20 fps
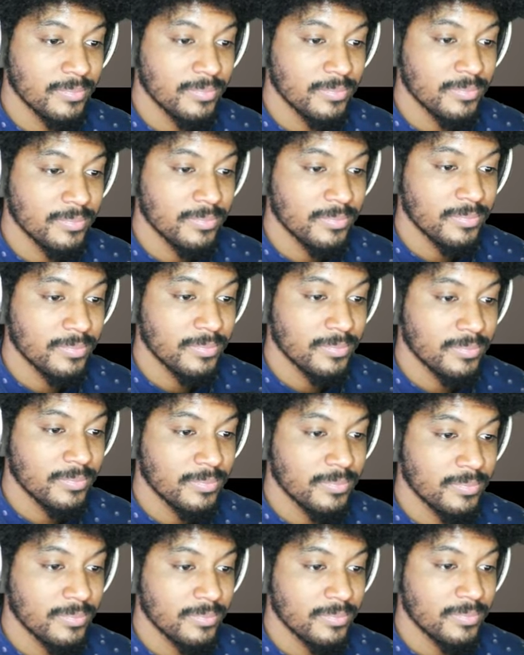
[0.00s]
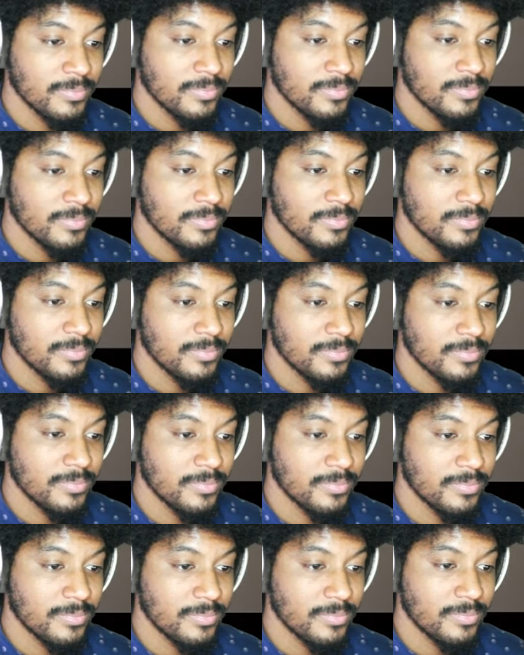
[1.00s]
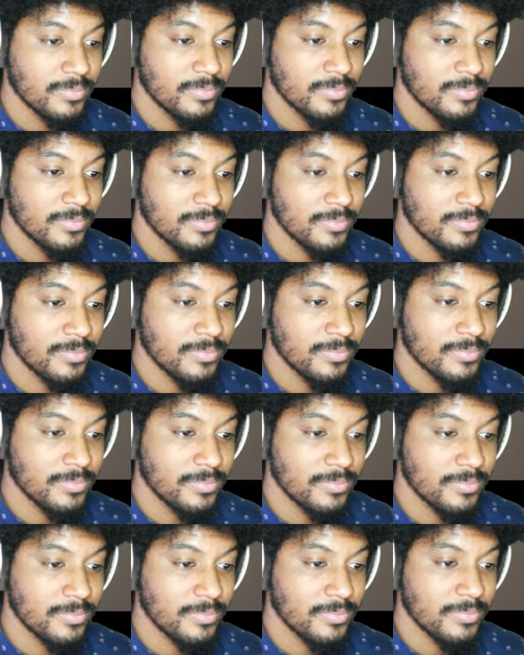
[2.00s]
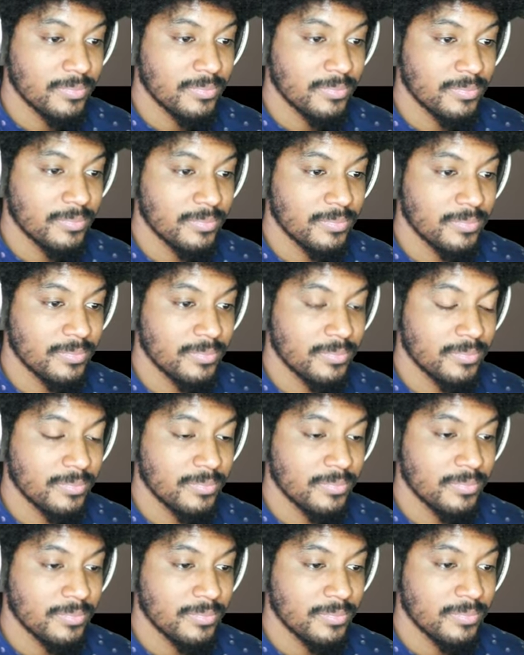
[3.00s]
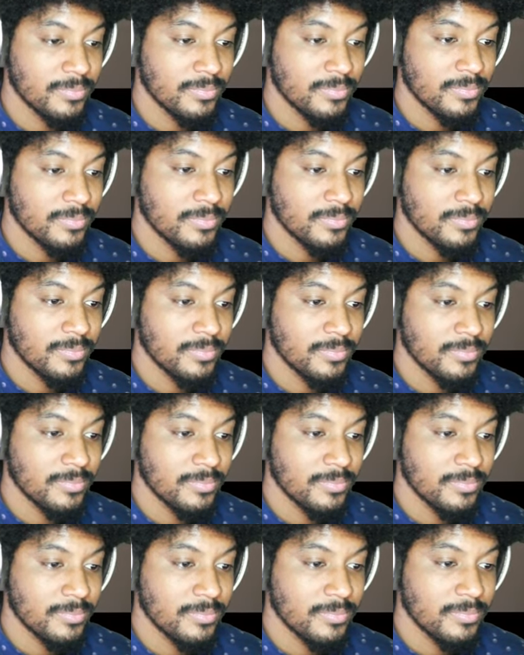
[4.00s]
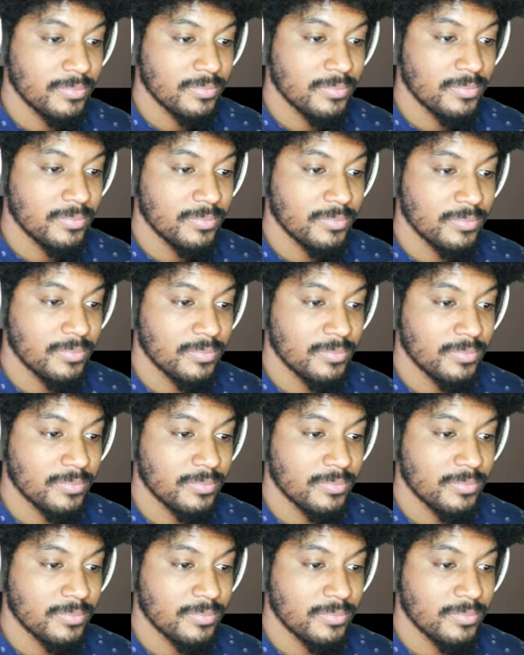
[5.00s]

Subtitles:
This person isn't speaking.